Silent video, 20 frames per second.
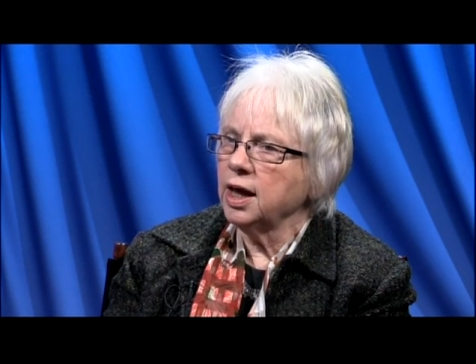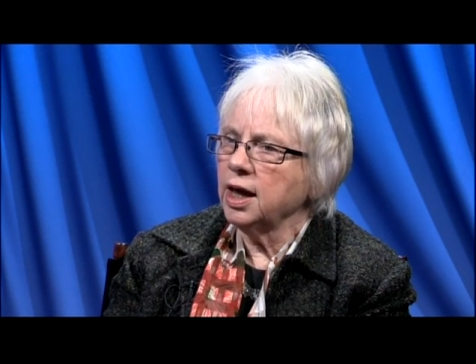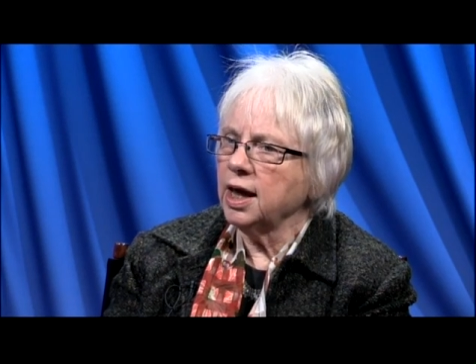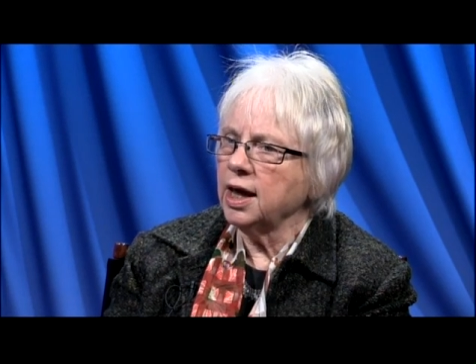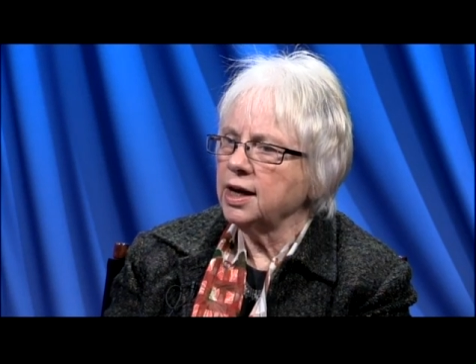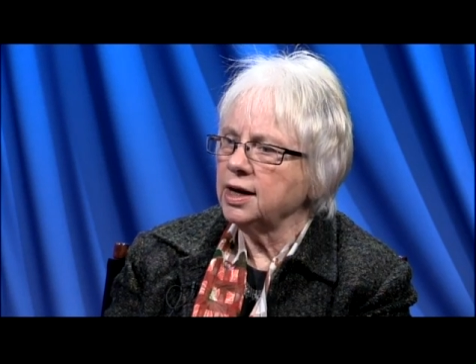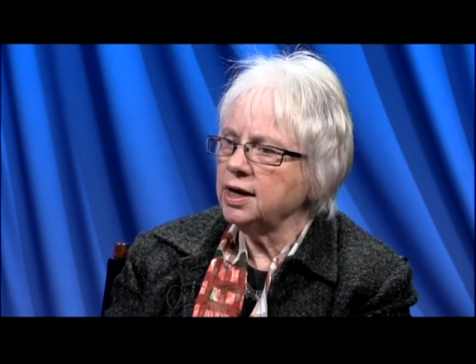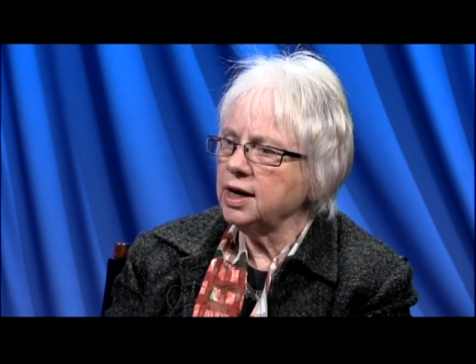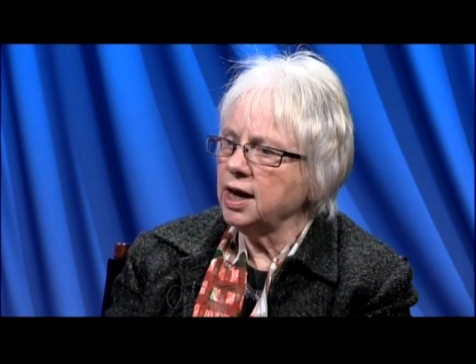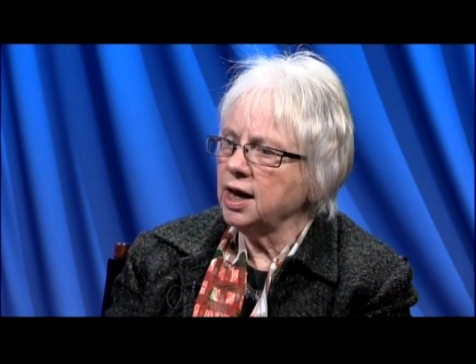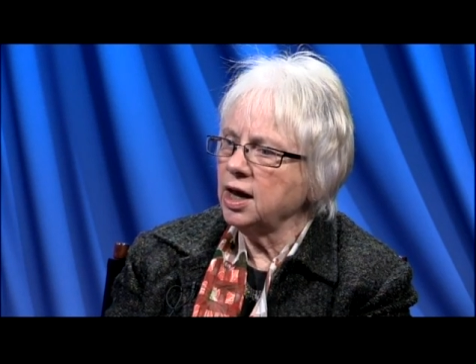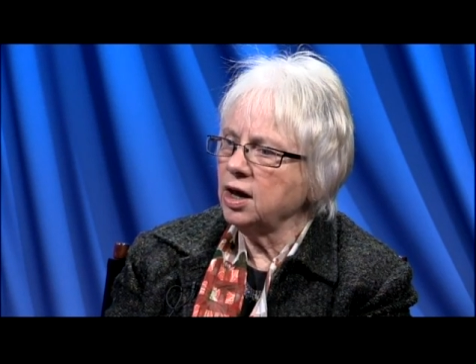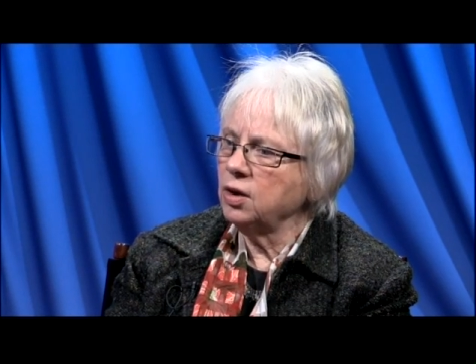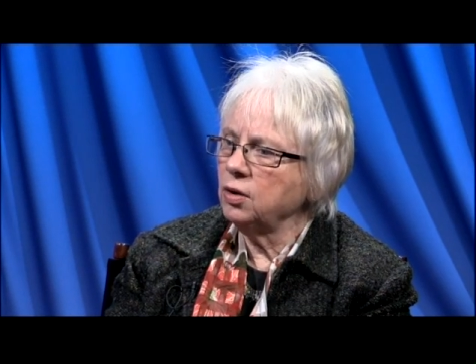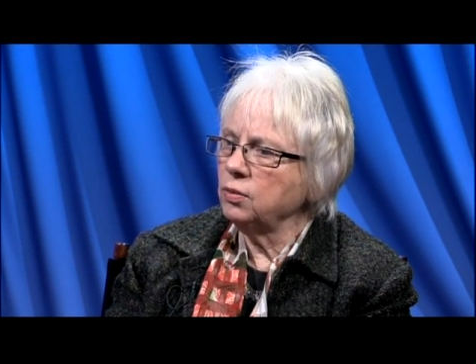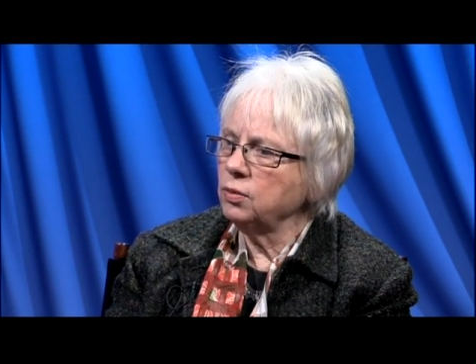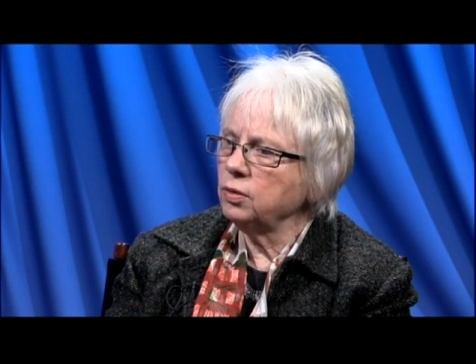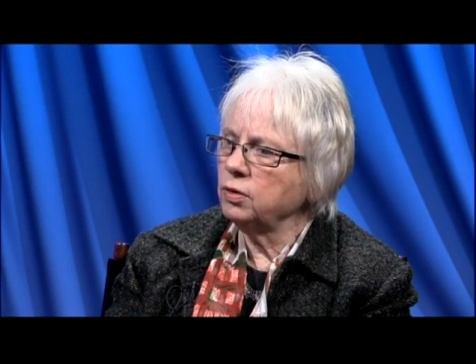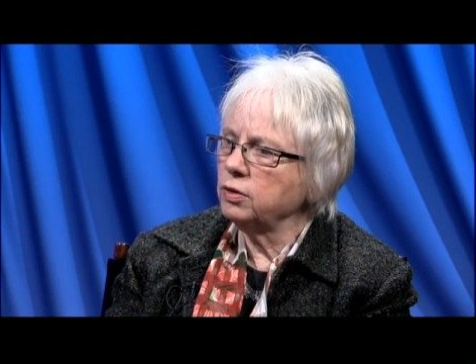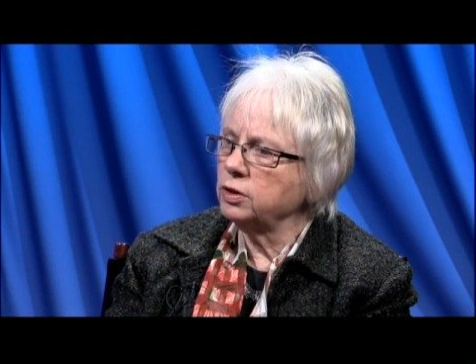and
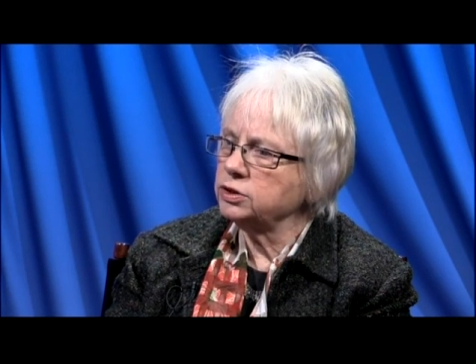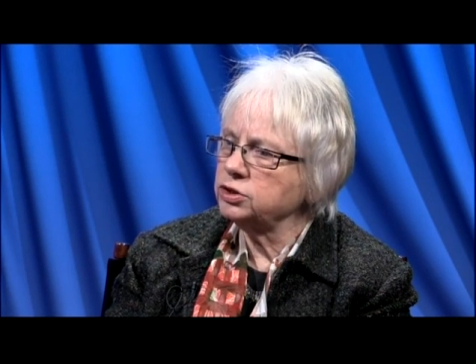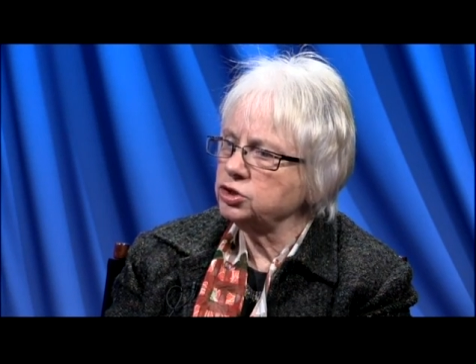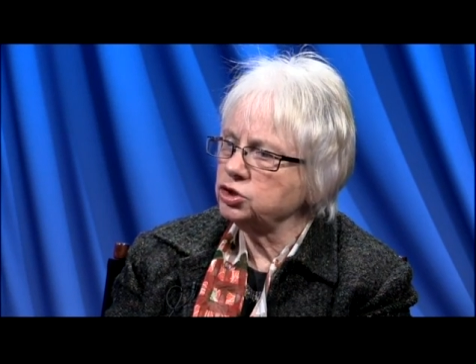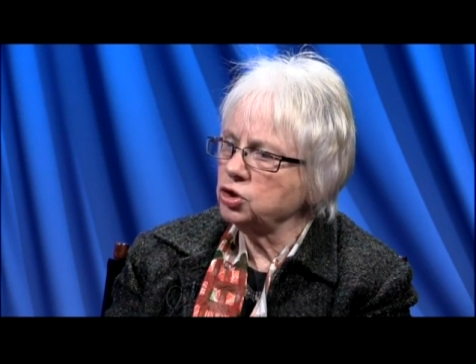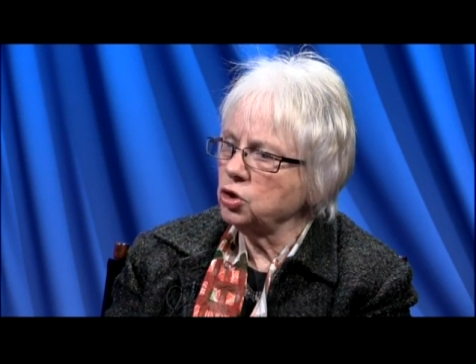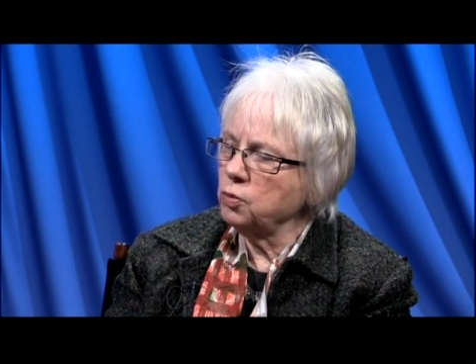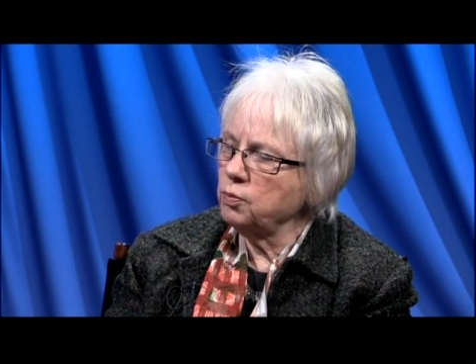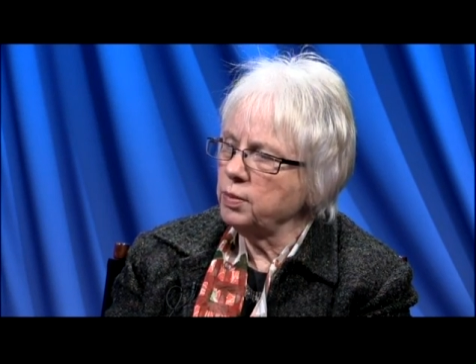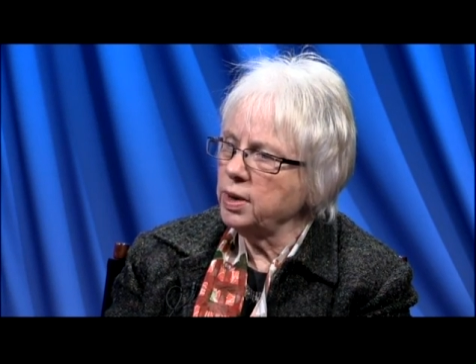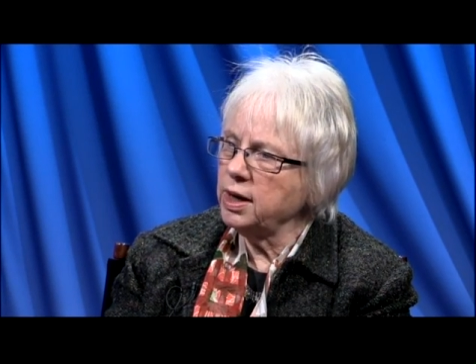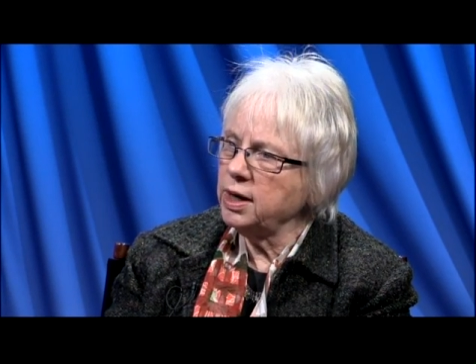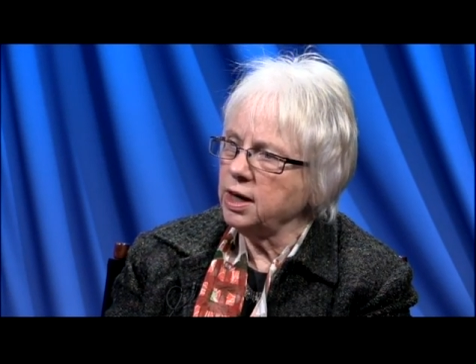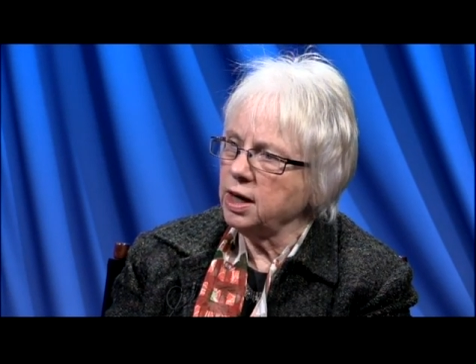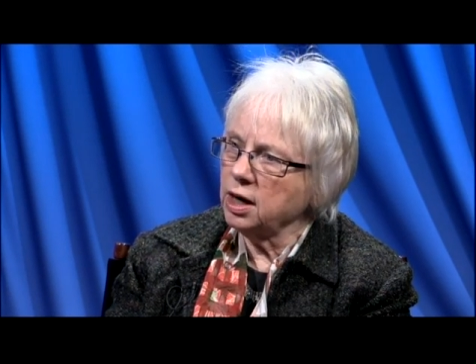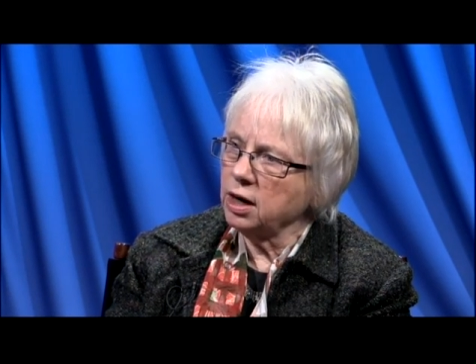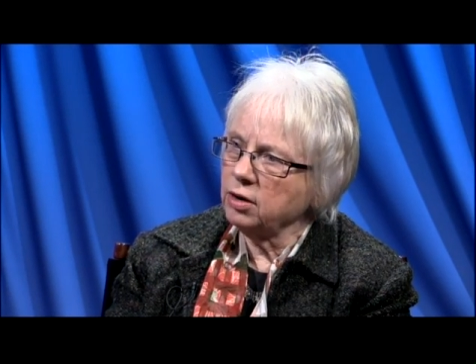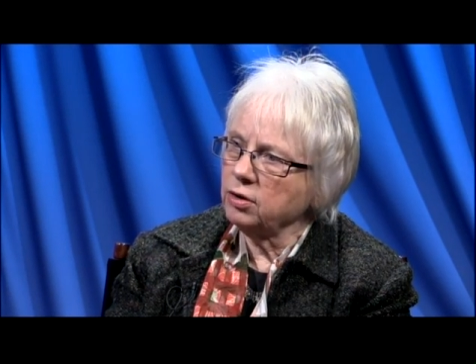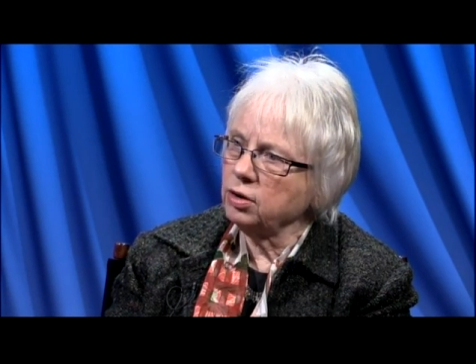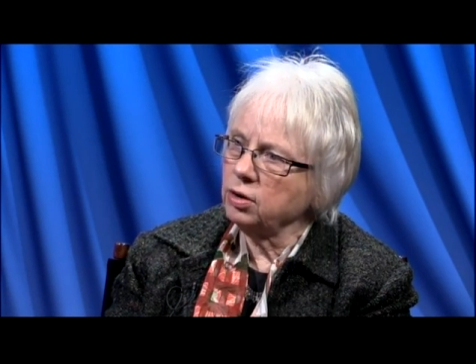now so
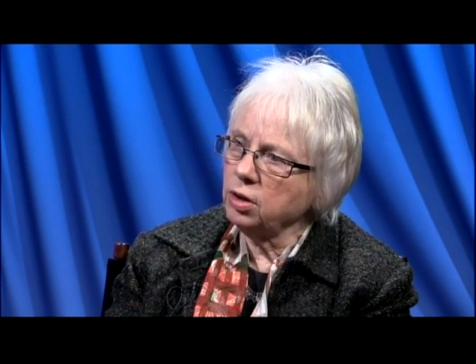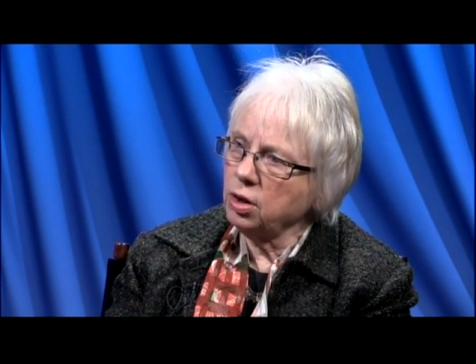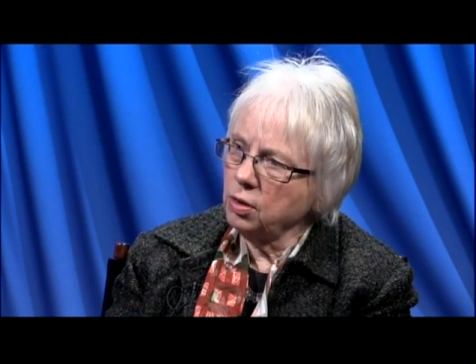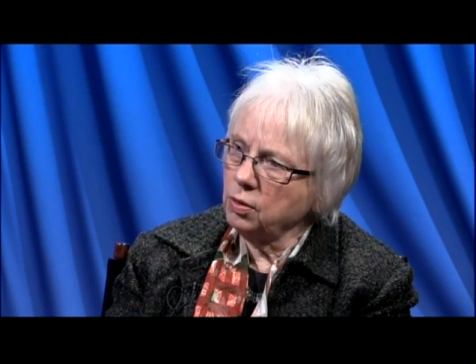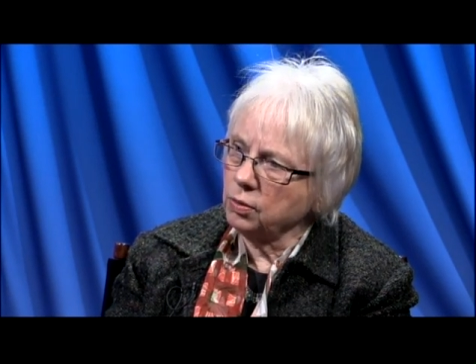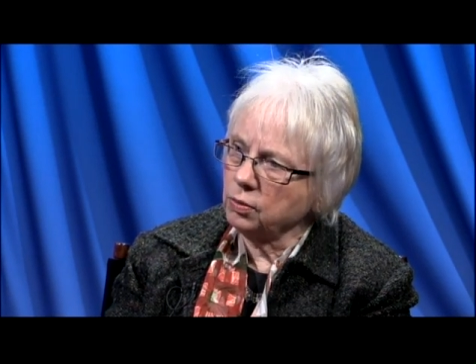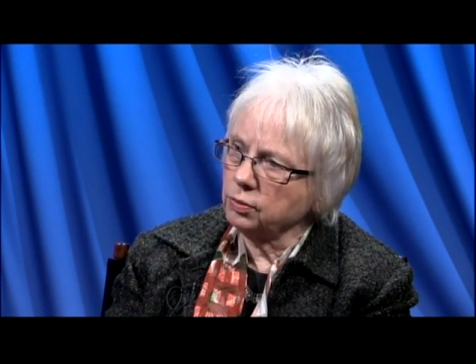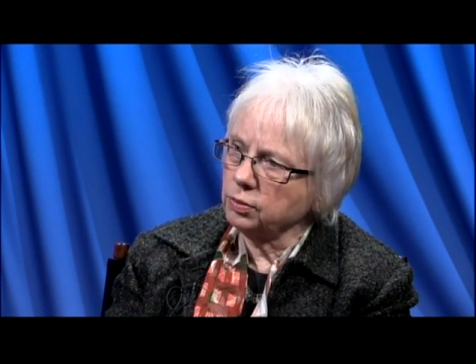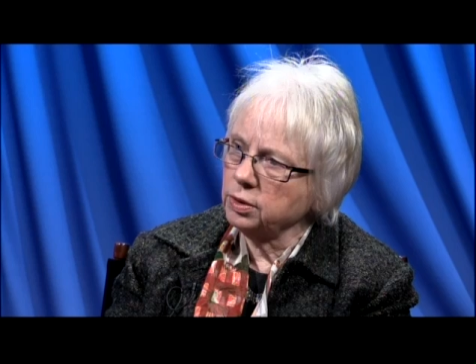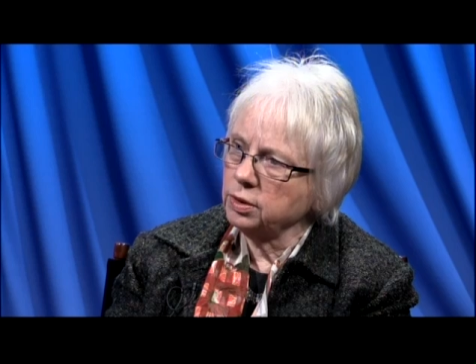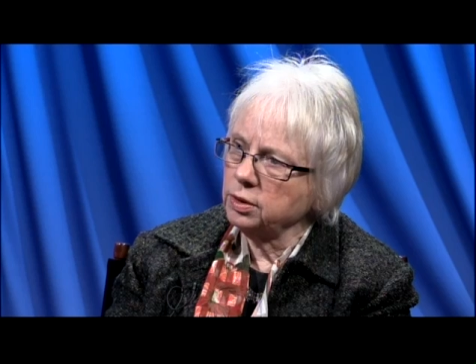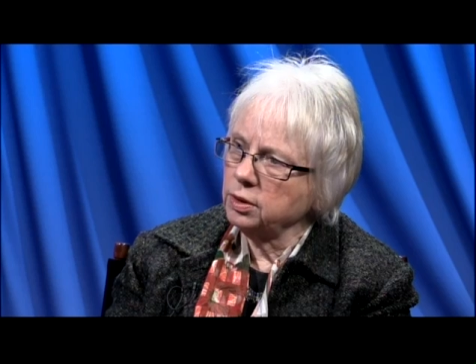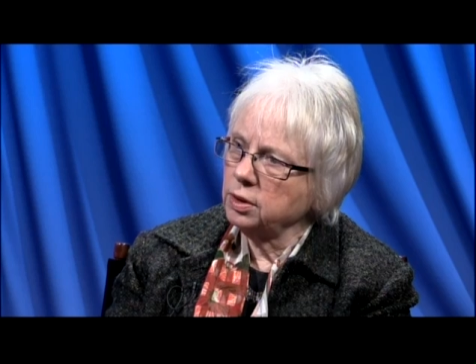many are alone.